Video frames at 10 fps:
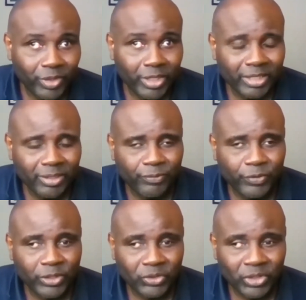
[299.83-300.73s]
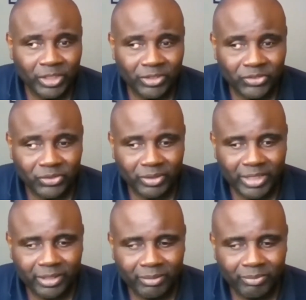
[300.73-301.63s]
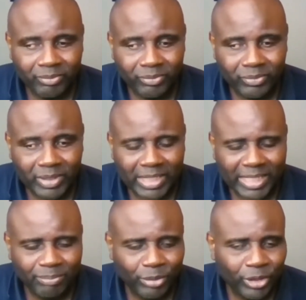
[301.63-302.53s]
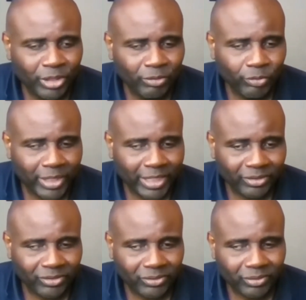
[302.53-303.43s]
The first thing is, I believe that